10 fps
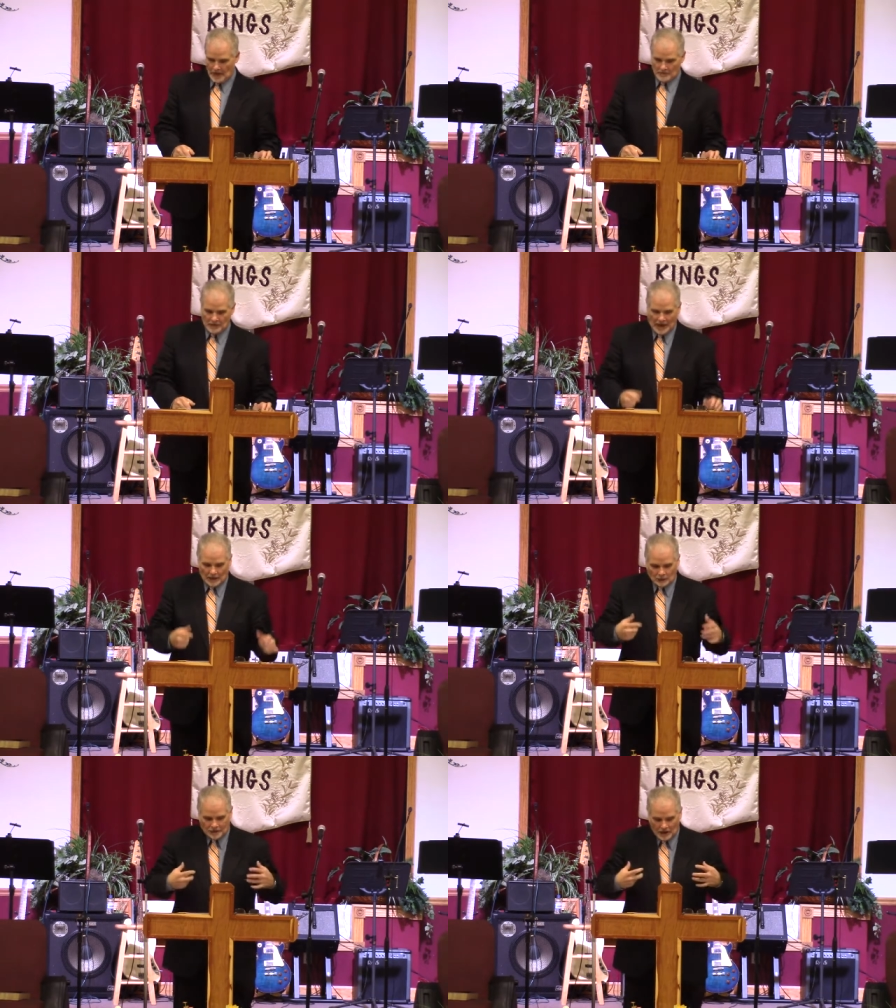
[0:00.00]
But I
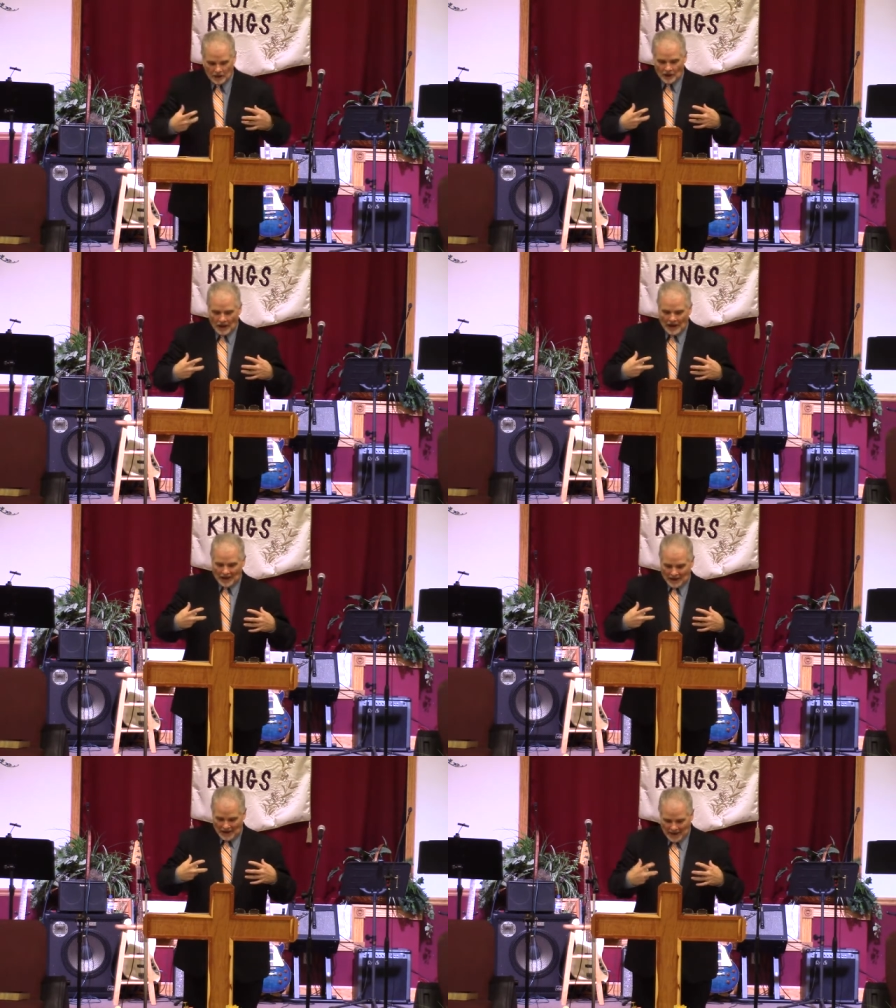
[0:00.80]
don't
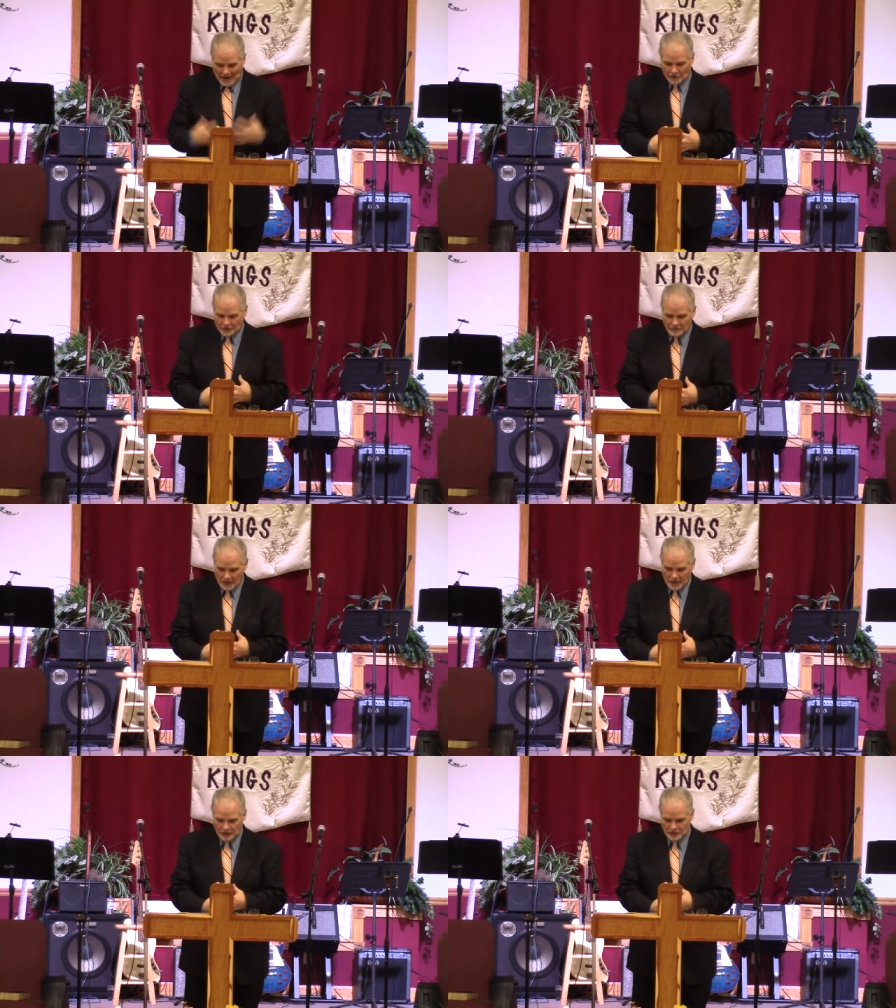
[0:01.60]
care how committed